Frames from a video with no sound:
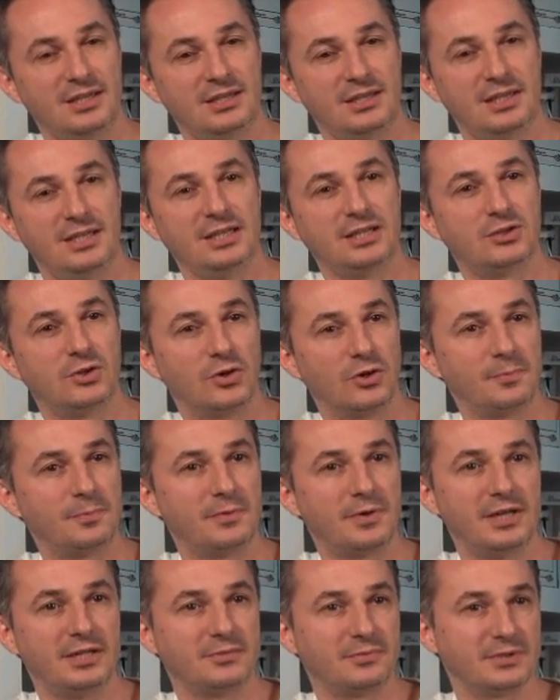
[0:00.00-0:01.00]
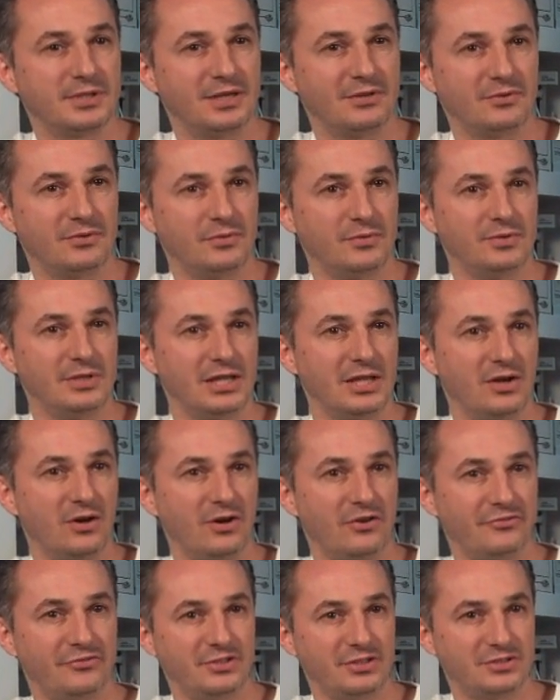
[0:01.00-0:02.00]
incorporate whatever we
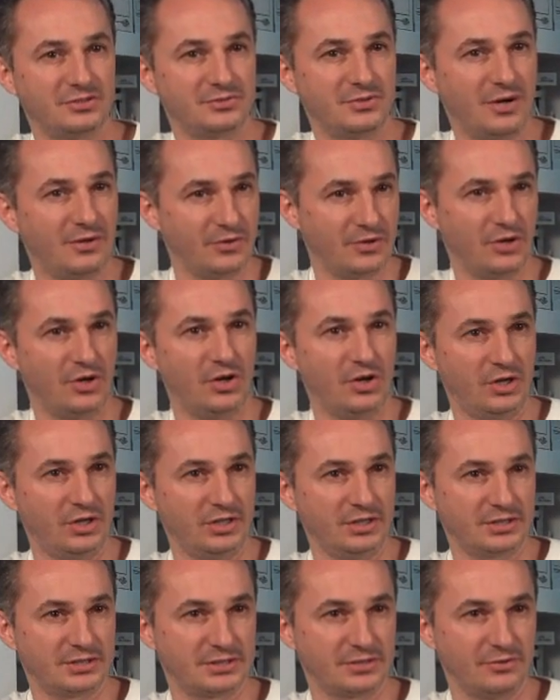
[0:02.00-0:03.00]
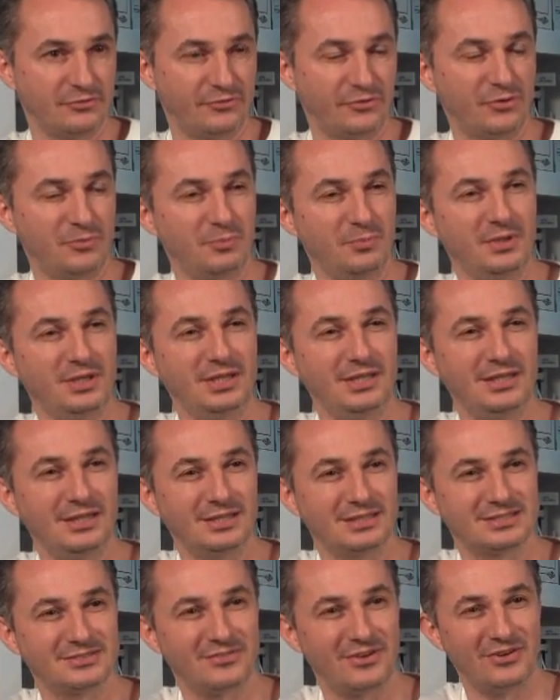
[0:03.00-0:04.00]
love into our art. So for me,
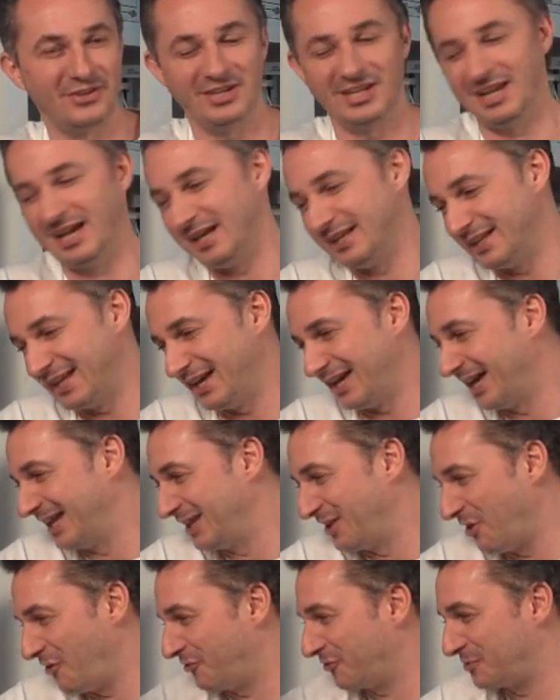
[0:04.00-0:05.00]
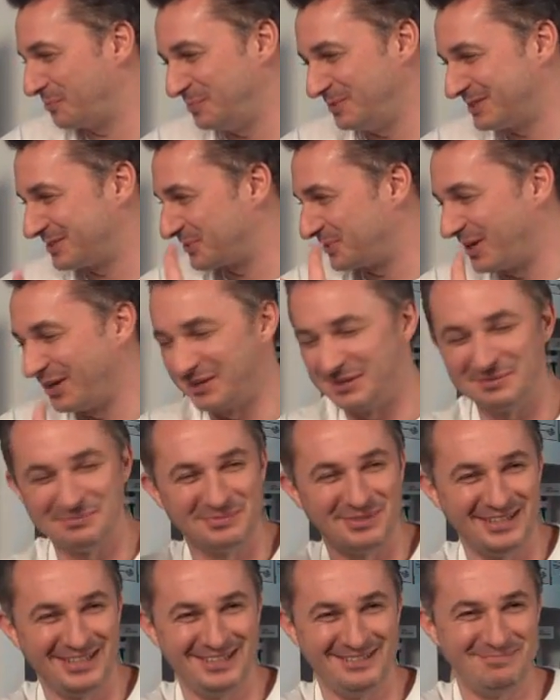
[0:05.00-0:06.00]
it's I love to be surrounded
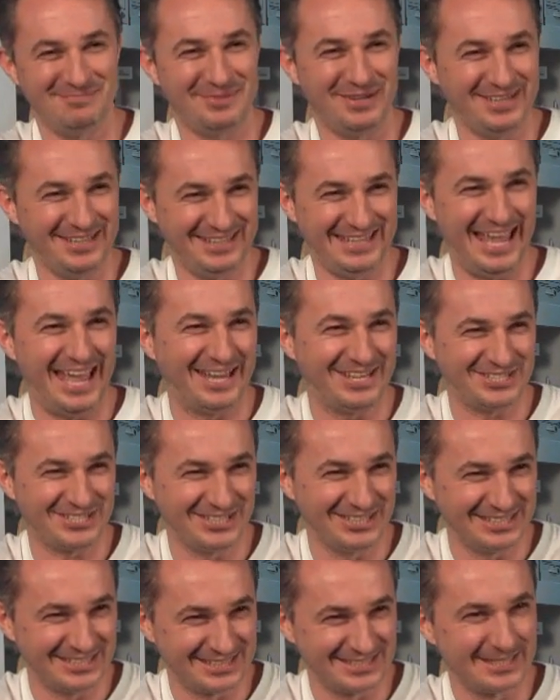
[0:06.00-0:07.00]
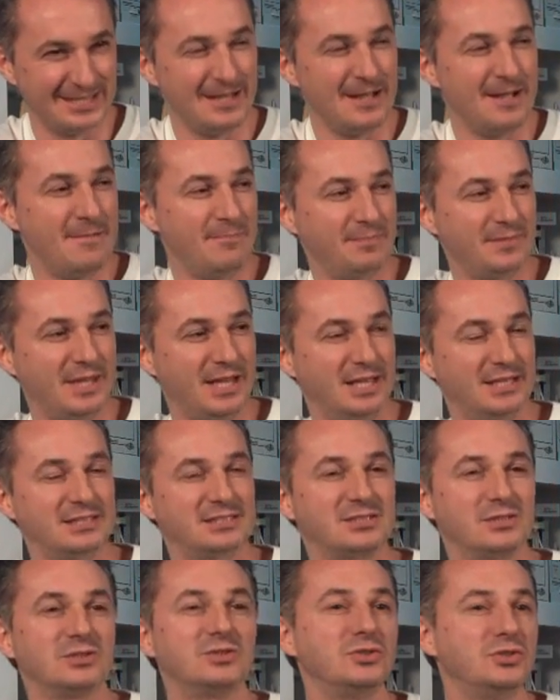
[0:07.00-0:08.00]
by gadgets, and
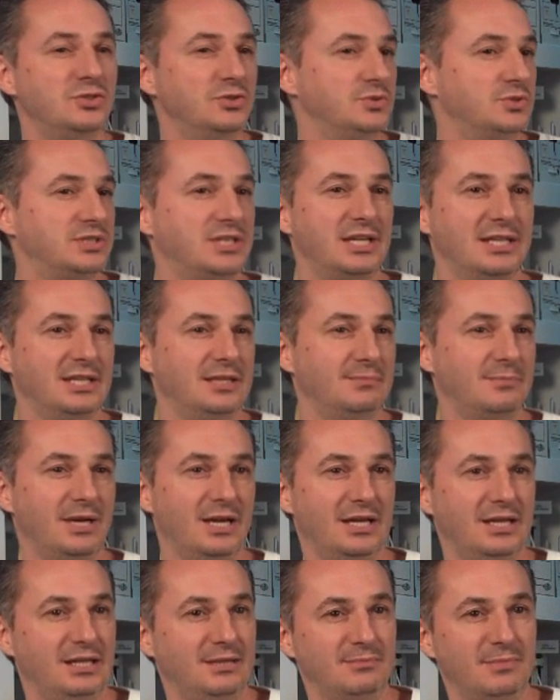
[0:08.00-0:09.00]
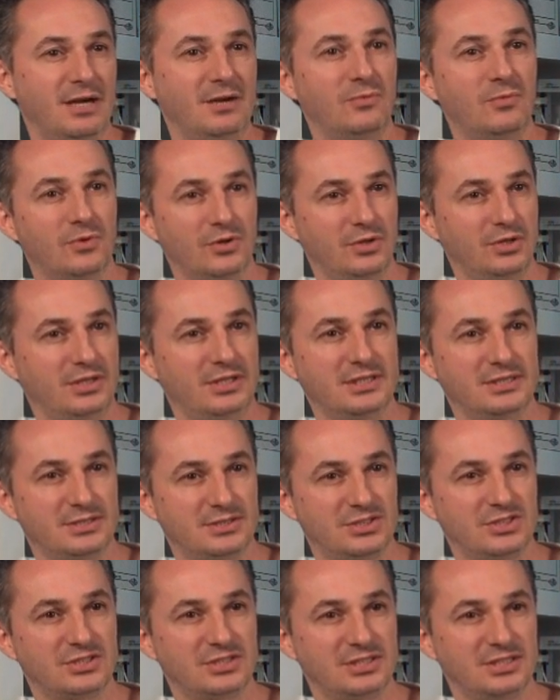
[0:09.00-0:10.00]
so to use that in my work
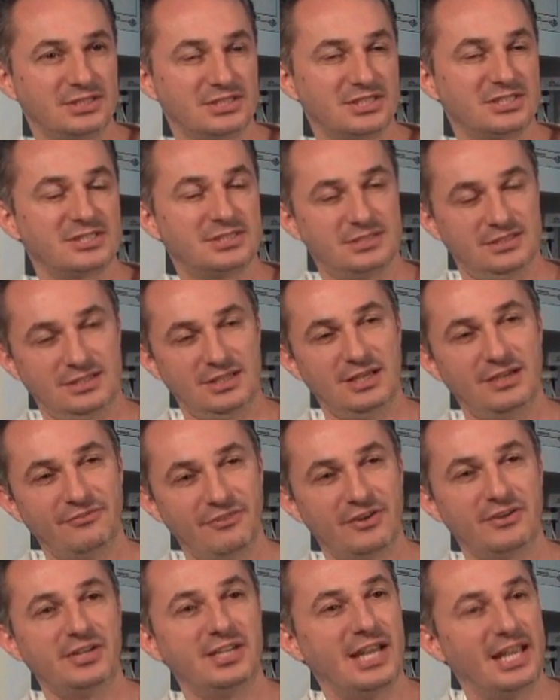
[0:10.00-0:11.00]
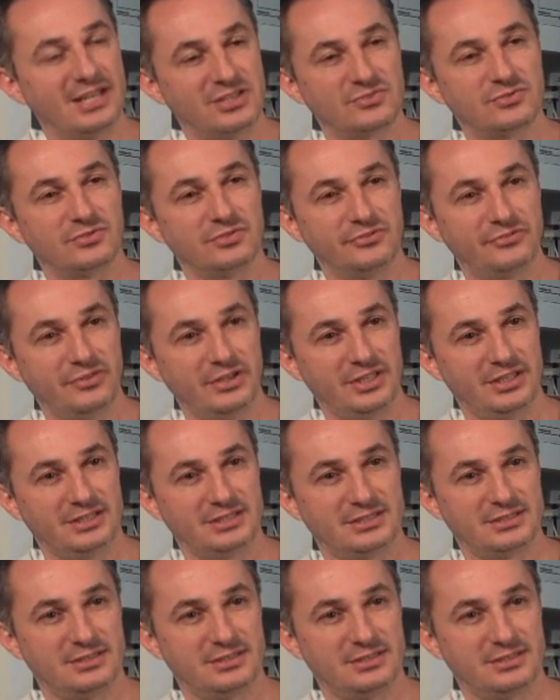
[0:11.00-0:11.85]
it's just a very natural fit.